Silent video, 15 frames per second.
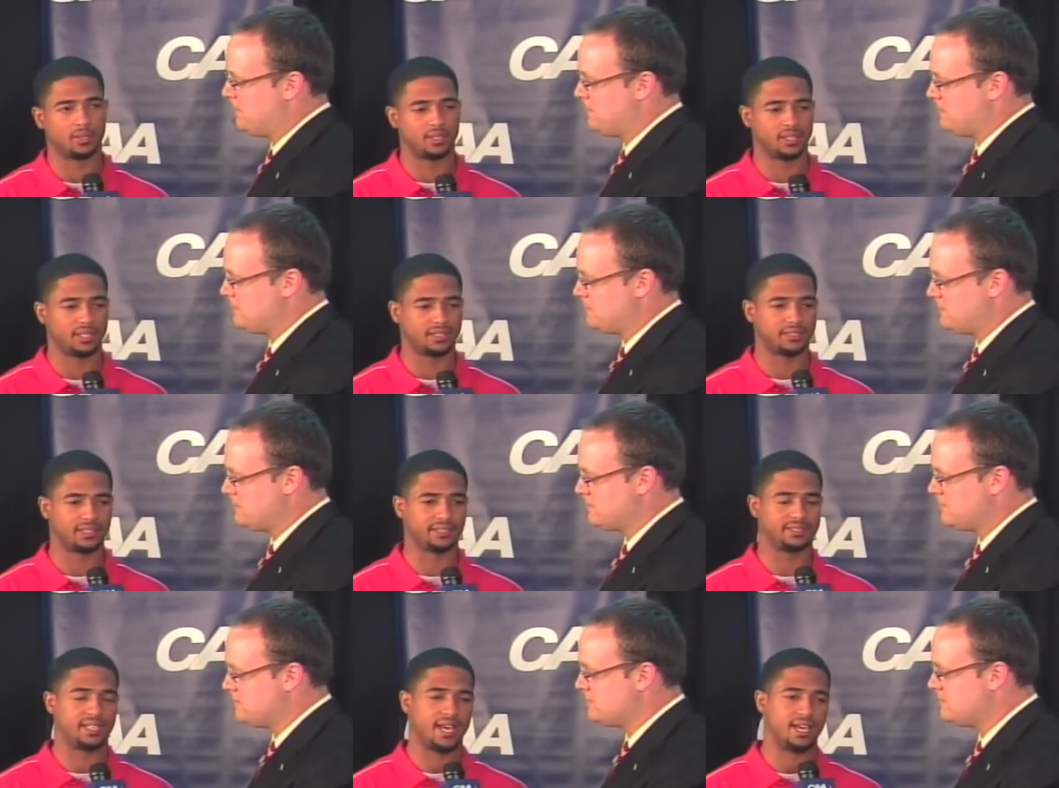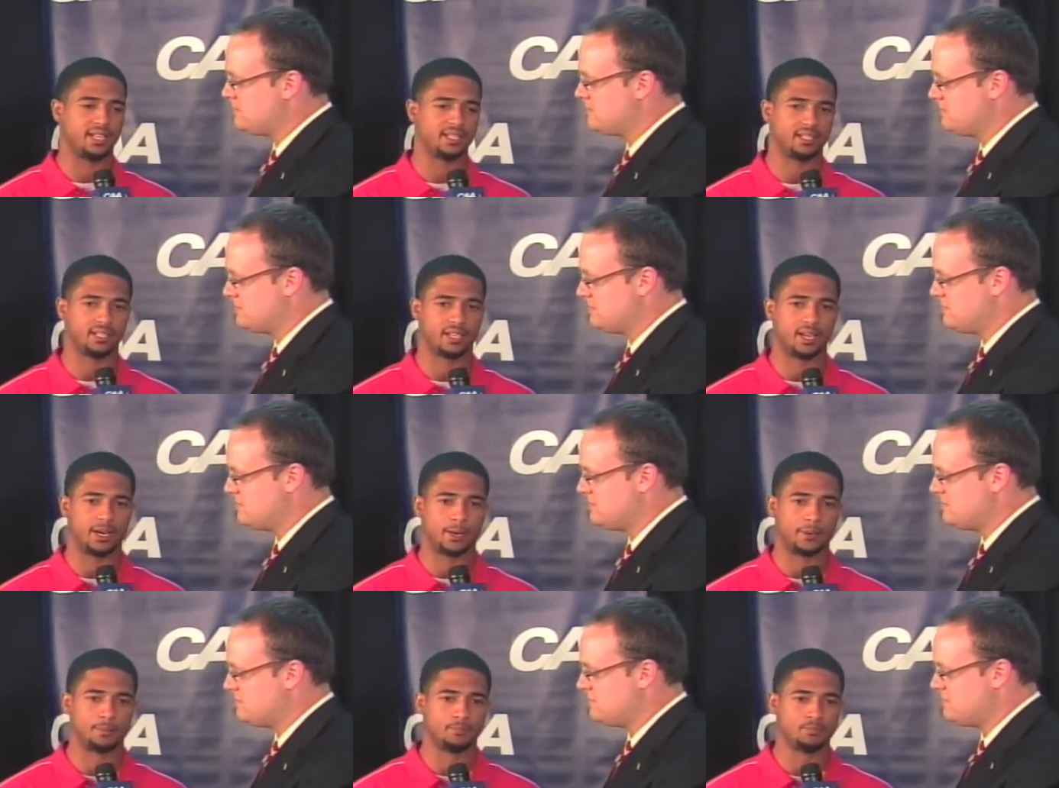Speaker 1: It's exciting.
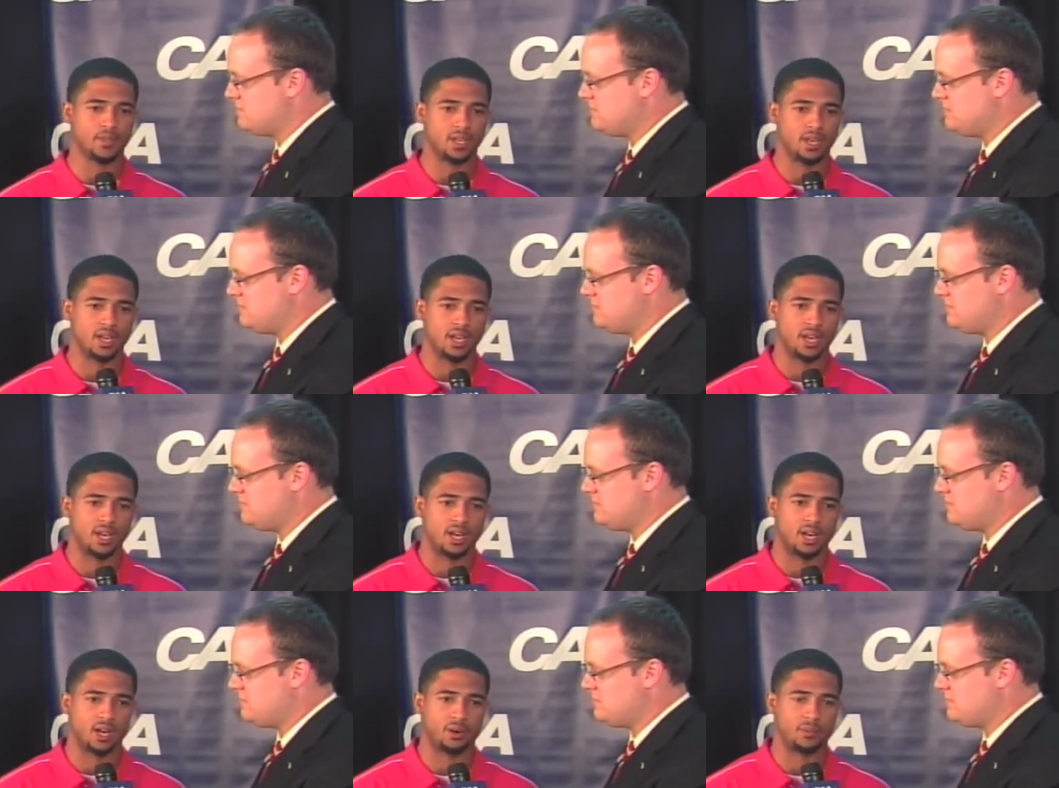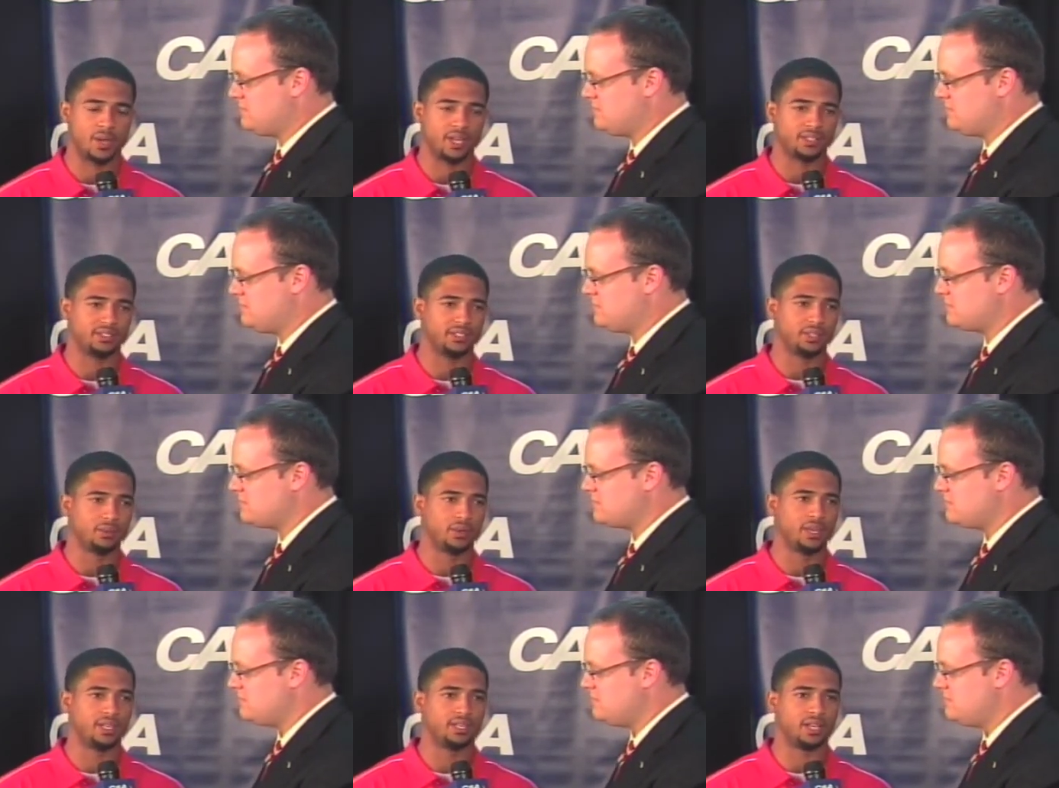I'm ready to see
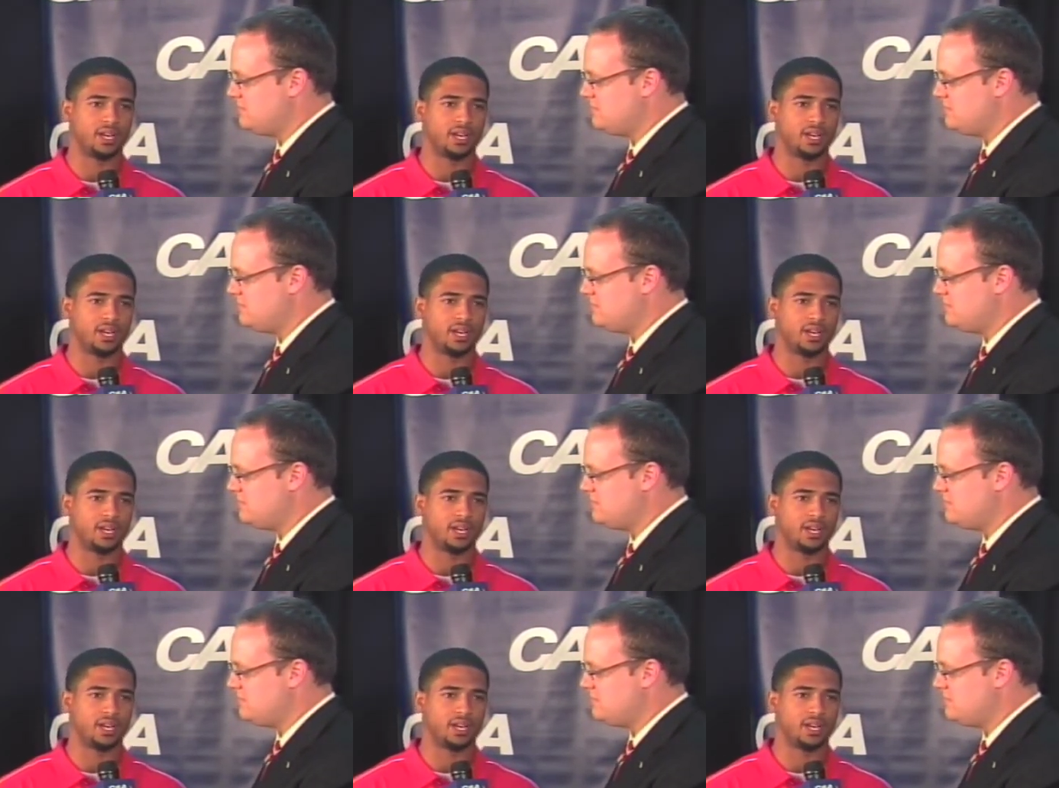what